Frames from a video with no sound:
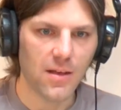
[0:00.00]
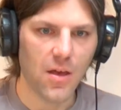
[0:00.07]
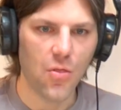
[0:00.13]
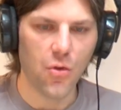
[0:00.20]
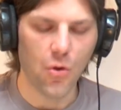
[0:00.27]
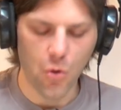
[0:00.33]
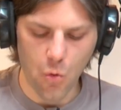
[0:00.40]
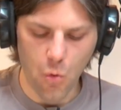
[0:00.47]

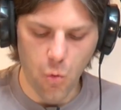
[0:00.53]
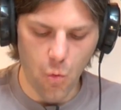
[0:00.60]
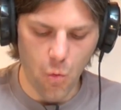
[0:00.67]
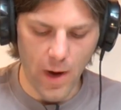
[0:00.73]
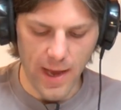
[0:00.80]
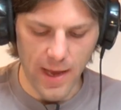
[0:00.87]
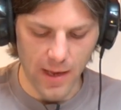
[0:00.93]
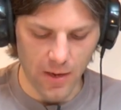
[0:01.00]
the
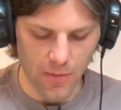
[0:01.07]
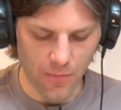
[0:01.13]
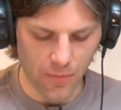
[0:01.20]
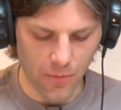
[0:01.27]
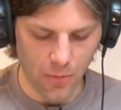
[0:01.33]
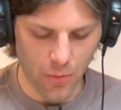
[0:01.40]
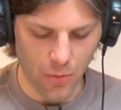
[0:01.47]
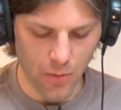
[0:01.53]
Quake, of
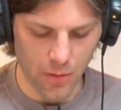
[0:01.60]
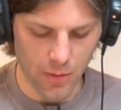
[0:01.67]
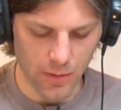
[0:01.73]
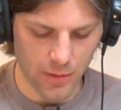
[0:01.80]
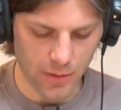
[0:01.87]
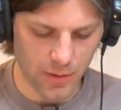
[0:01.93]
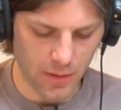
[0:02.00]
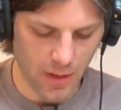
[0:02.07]

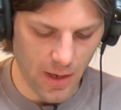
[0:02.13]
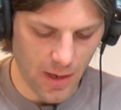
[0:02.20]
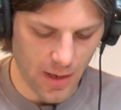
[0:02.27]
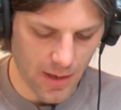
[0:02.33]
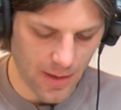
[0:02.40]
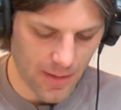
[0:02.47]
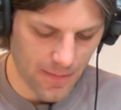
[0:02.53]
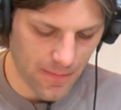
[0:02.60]
course,
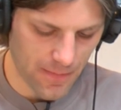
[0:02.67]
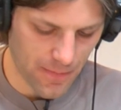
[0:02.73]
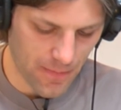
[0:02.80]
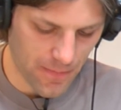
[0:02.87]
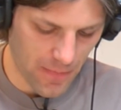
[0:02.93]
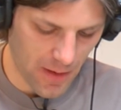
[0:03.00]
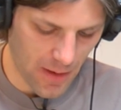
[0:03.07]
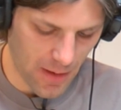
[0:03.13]

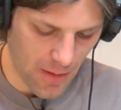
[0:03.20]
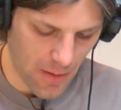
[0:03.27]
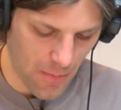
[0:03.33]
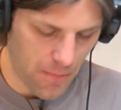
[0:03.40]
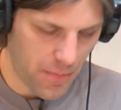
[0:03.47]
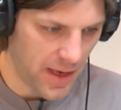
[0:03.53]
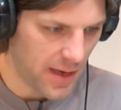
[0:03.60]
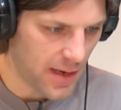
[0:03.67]

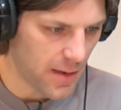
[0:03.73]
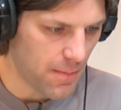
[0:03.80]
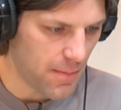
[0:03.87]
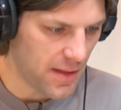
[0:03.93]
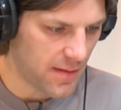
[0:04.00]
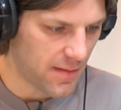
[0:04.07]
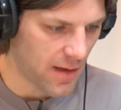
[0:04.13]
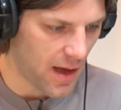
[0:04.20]
being a
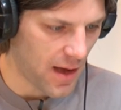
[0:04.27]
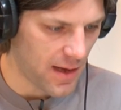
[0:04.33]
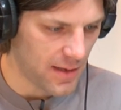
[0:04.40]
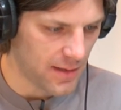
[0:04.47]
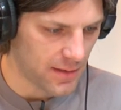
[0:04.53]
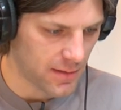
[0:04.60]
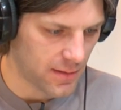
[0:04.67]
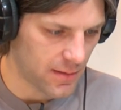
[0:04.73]

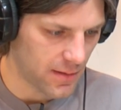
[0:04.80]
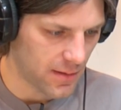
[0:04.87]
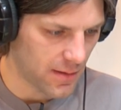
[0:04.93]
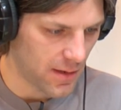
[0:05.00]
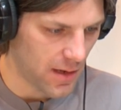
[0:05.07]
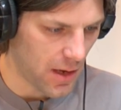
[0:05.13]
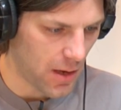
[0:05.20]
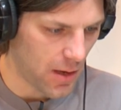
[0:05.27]
mid-sized,
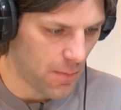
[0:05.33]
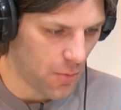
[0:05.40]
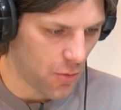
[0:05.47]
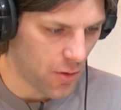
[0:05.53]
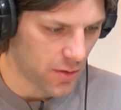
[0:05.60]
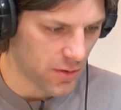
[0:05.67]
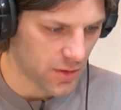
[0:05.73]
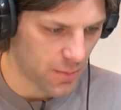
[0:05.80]

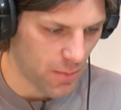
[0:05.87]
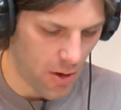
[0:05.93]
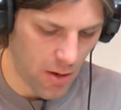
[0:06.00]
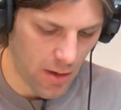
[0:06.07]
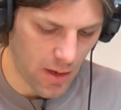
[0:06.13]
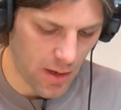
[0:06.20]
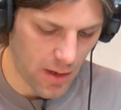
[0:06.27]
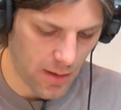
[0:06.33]
more
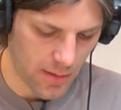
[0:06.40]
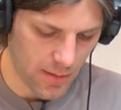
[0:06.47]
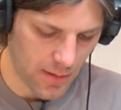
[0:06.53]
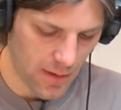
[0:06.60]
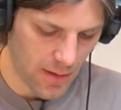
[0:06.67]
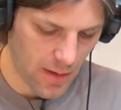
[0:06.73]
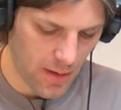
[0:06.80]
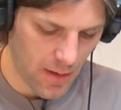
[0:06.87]
smaller
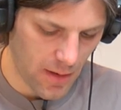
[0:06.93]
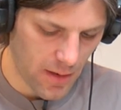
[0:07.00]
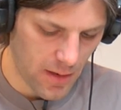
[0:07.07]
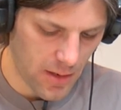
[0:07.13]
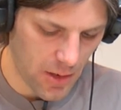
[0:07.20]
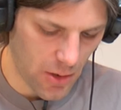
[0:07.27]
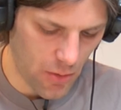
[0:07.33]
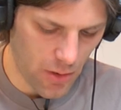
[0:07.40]

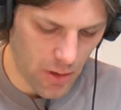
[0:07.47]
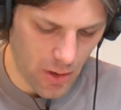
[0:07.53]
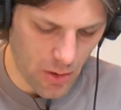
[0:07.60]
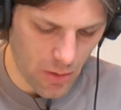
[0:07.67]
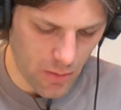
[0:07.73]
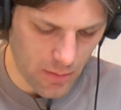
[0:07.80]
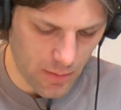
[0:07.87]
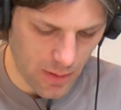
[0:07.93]

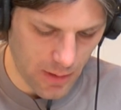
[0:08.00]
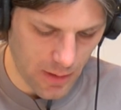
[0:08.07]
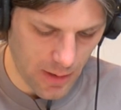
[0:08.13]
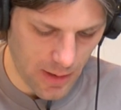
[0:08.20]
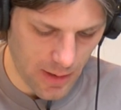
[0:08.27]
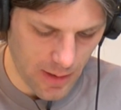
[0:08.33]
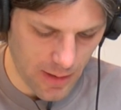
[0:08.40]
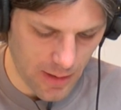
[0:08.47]
yo-yo,
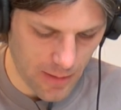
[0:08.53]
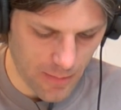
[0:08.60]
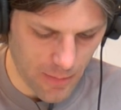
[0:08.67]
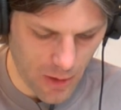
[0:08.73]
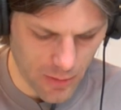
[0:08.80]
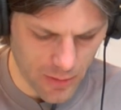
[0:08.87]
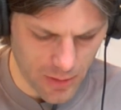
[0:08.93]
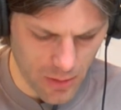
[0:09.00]

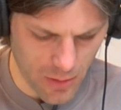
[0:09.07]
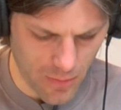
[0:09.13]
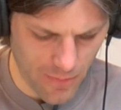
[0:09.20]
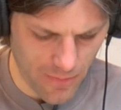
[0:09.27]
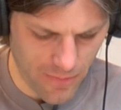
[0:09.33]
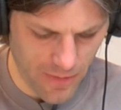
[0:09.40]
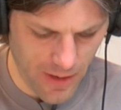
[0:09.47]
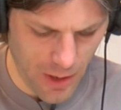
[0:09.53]
also
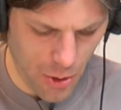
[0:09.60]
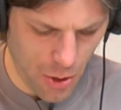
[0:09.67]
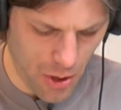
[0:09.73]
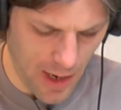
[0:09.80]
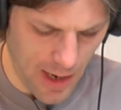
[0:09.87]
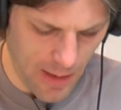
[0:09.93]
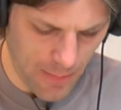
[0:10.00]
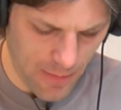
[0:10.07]

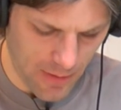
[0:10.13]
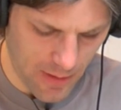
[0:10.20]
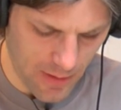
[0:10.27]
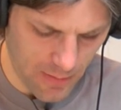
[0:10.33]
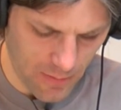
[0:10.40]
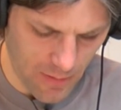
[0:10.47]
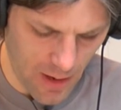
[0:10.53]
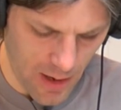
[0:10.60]
V-shaped
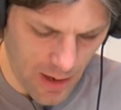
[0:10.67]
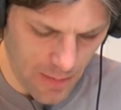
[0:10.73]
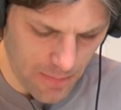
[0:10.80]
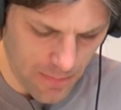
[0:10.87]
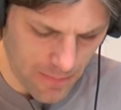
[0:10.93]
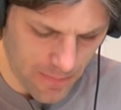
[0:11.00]
this time.